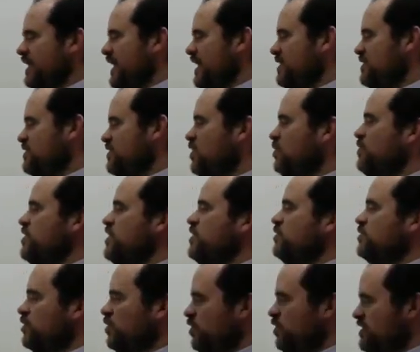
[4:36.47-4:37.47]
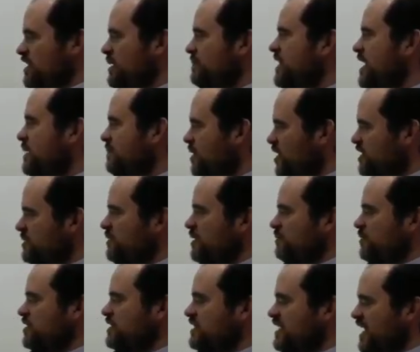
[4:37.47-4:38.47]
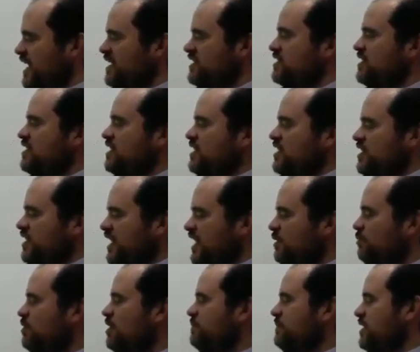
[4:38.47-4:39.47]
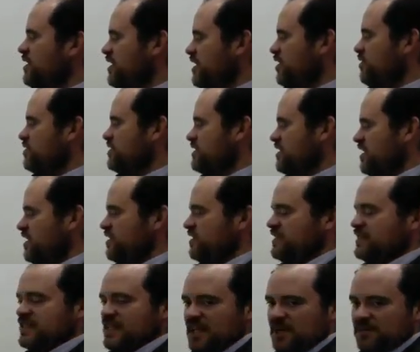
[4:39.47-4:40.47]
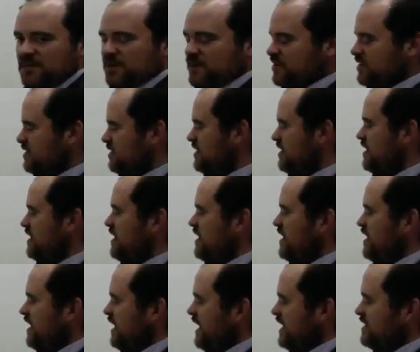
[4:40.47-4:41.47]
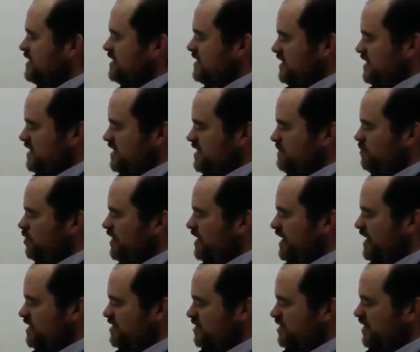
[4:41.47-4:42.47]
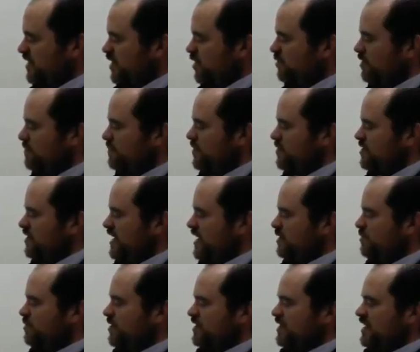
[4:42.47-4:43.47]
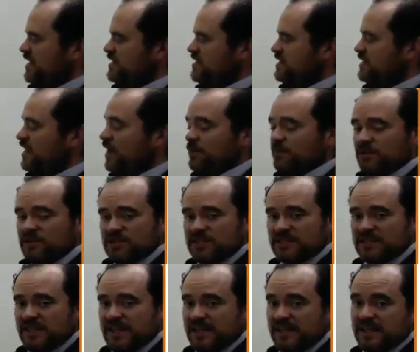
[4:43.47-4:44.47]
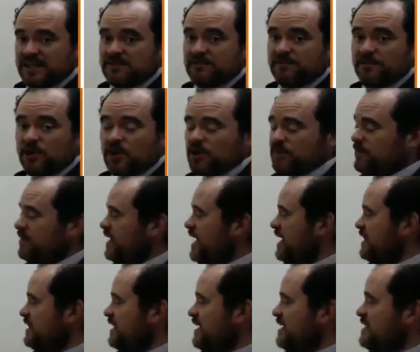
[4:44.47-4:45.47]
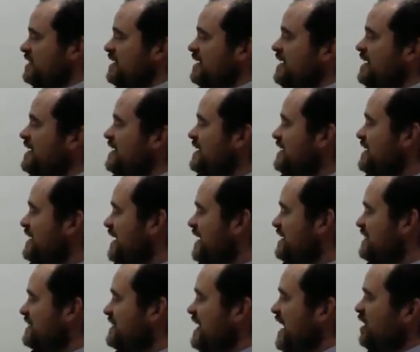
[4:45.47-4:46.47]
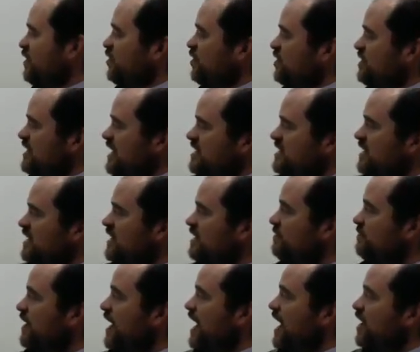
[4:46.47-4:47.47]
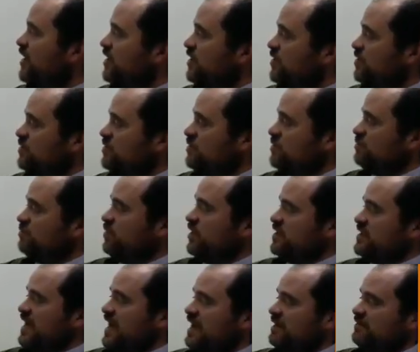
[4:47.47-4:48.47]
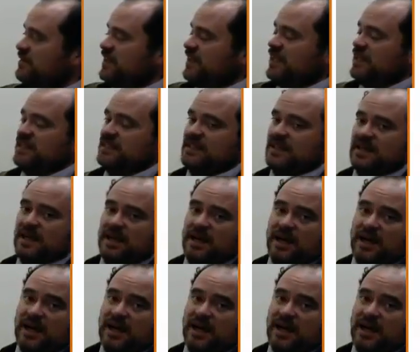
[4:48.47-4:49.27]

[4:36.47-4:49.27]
Okay, so when you do the same thing, multiply both sides, you get 1 meter equals 100 centimeters. Again, this is more easier to deal with because you're dealing with these numbers in this form, not these standard notation values, which have these,